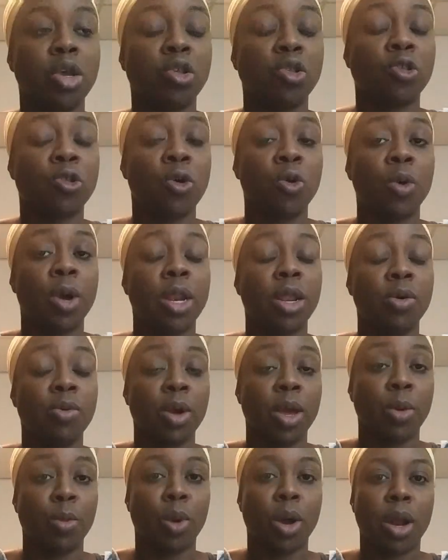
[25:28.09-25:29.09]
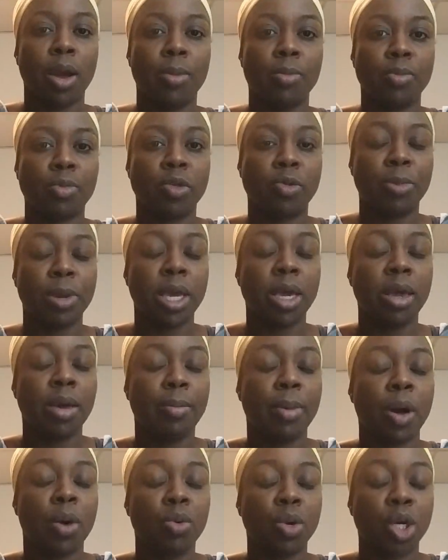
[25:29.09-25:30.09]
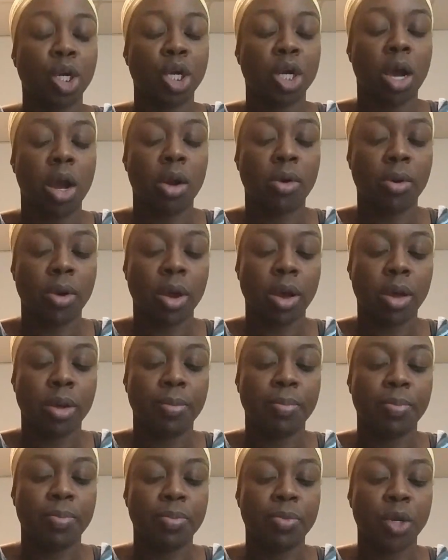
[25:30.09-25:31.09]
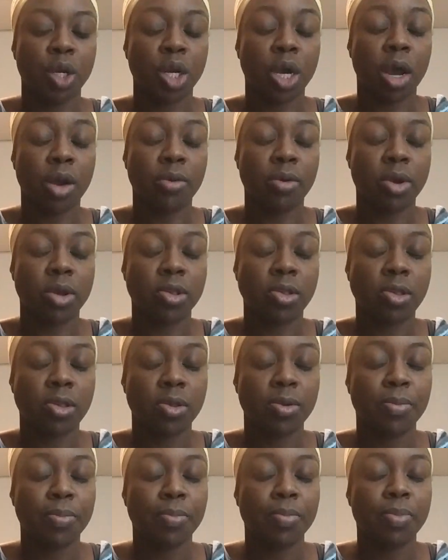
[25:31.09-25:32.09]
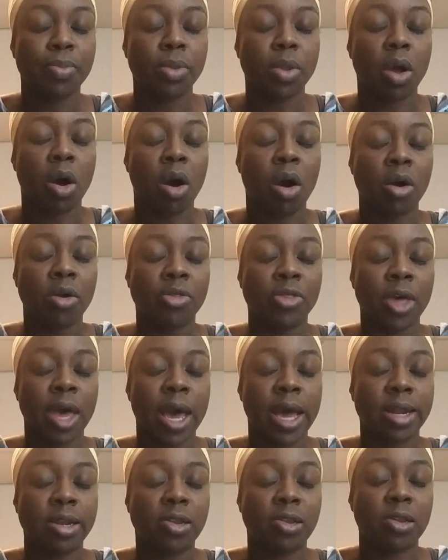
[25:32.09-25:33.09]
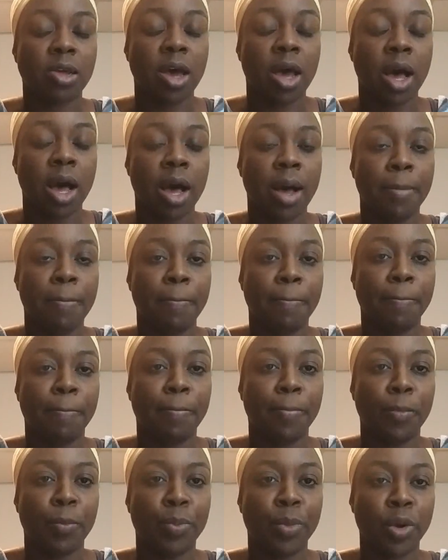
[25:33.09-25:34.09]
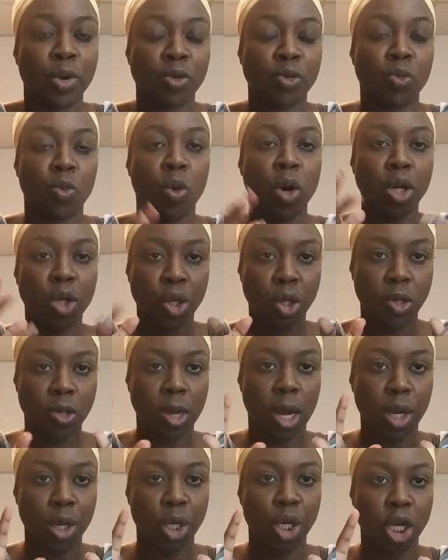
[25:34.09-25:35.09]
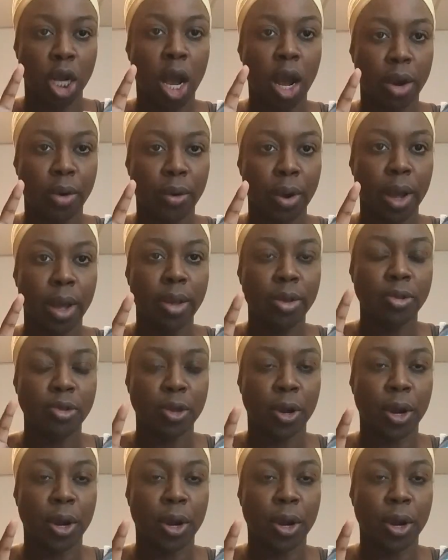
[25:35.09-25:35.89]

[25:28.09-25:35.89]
So anyway, what I'm speaking about with chakras are that there's one chakra